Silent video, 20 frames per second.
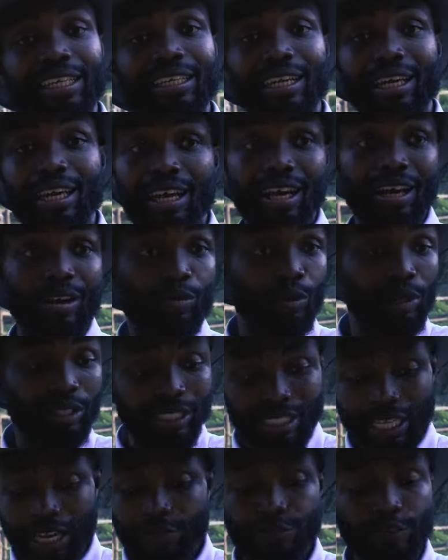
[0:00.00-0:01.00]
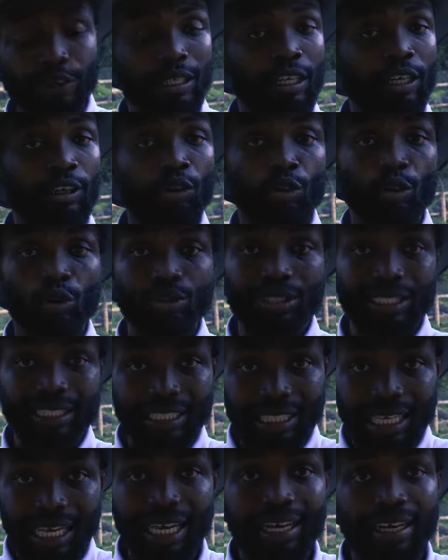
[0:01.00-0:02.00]
in a West African goat, a
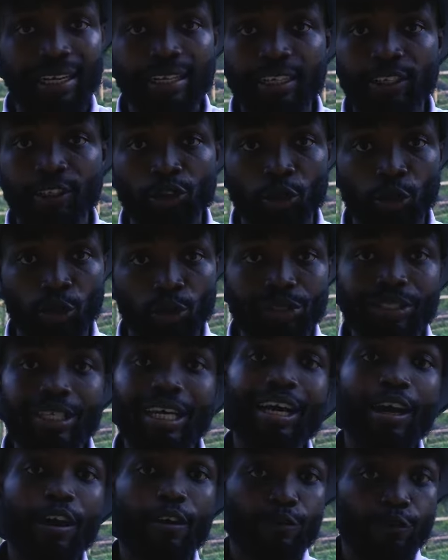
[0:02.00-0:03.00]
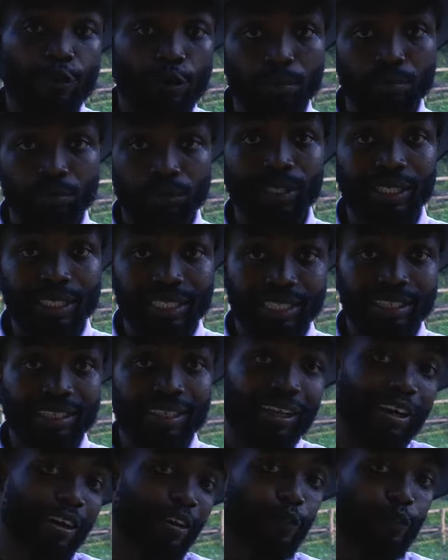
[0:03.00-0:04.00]
Sahelian goat for breeding,
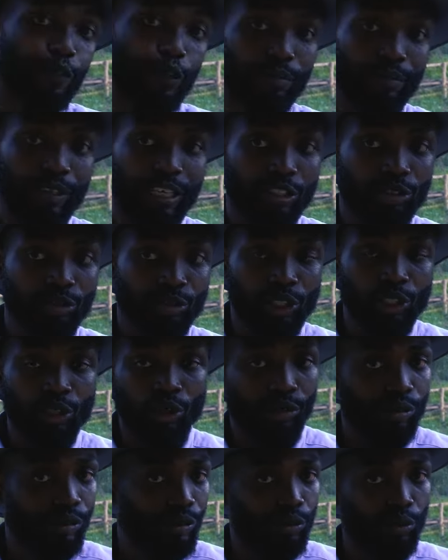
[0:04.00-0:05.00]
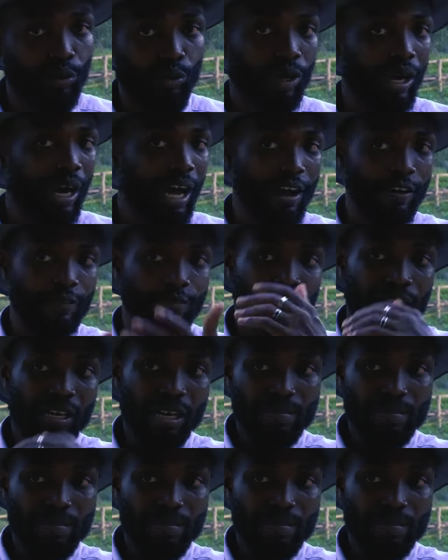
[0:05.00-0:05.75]
from next week going, we'll have